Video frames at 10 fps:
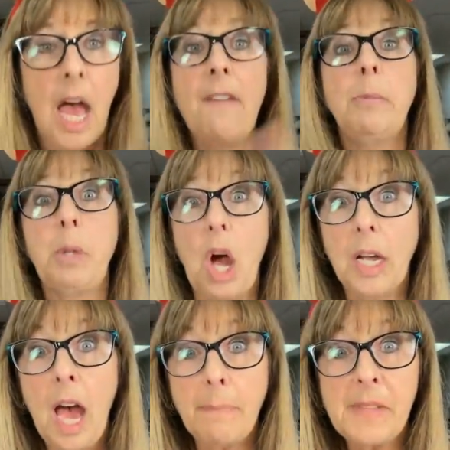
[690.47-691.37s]
I have a blog
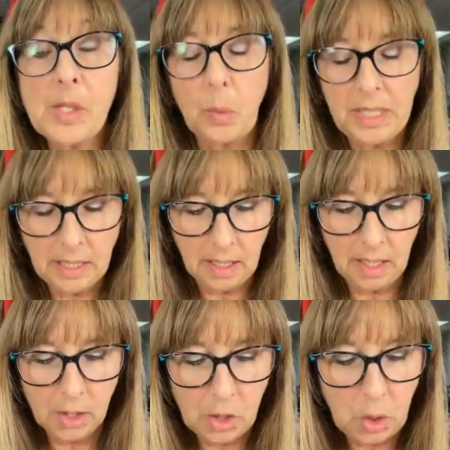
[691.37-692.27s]
hop this week.
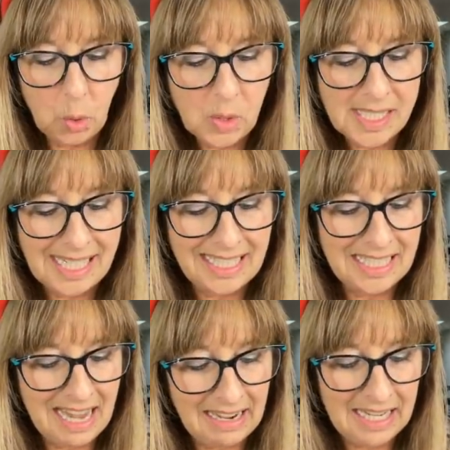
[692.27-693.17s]
Tuesday
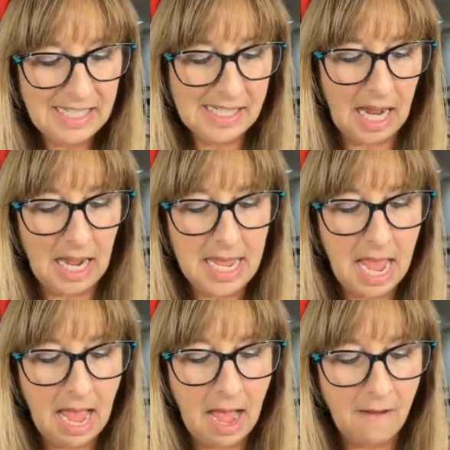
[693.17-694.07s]
night, I
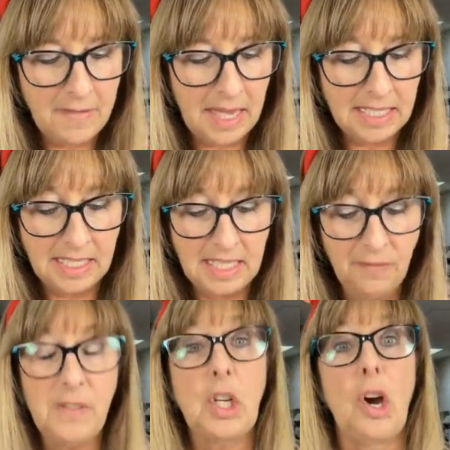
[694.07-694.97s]
have a
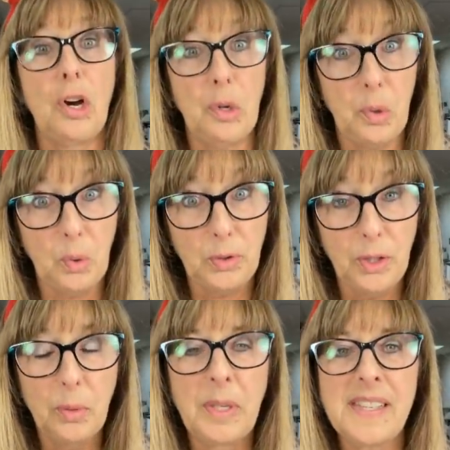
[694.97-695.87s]
gift card
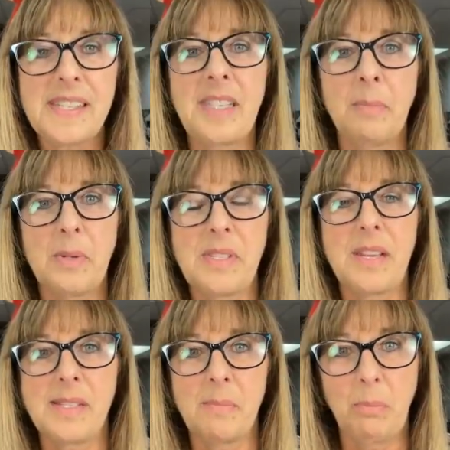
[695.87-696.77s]
holder with the Stampers
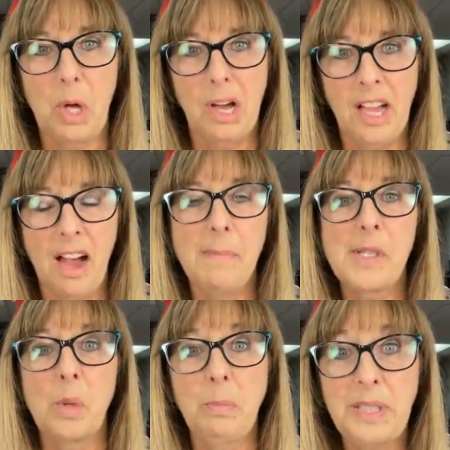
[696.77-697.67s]
Dozen blog hop,
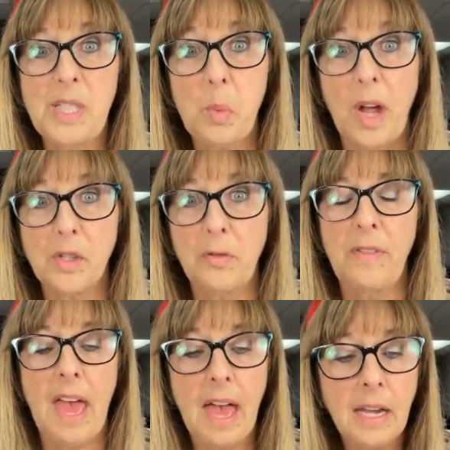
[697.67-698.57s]
so please watch for
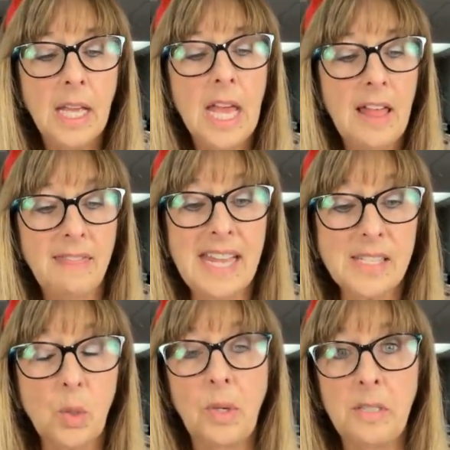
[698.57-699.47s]
that.
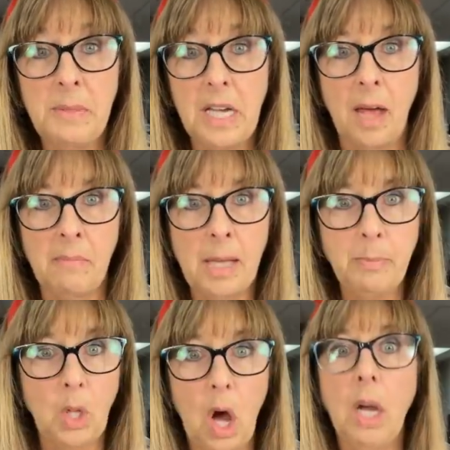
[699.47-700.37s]
That's going to be on my
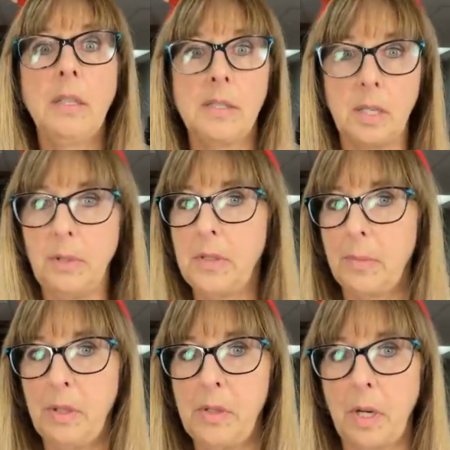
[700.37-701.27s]
blog, w
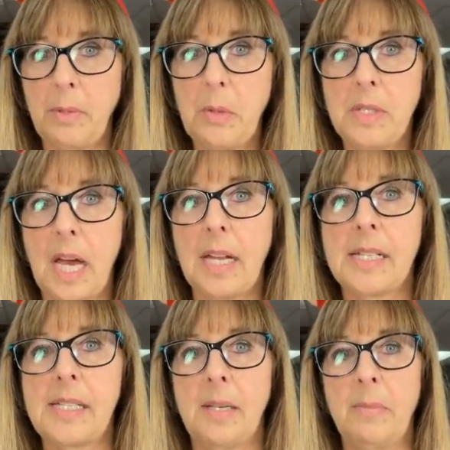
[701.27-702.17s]
w w dot a
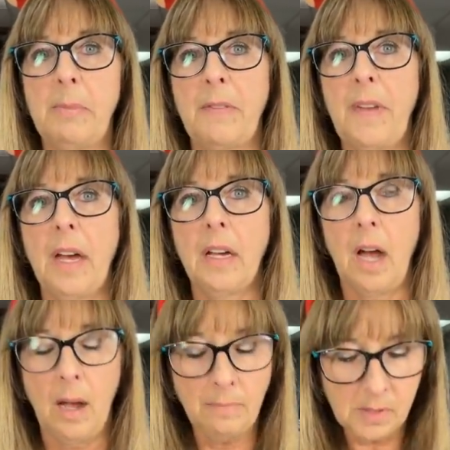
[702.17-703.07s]
stamp above dot
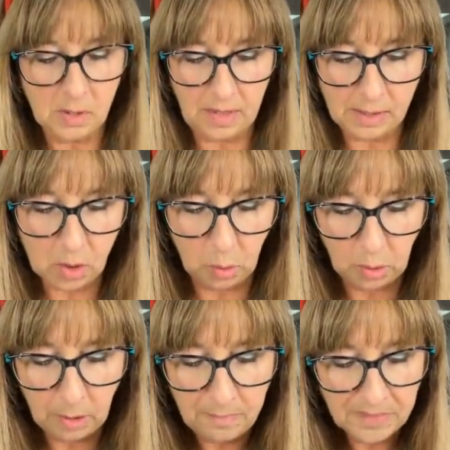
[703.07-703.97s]
com, so that's
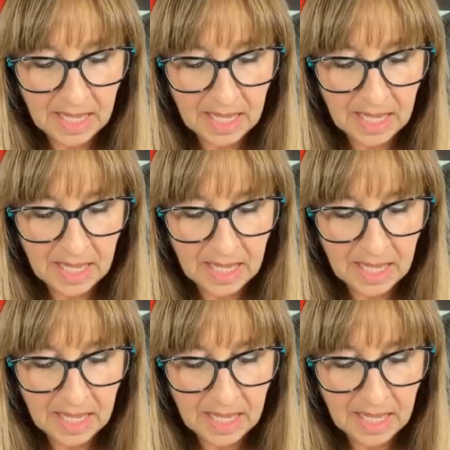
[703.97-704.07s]
cool.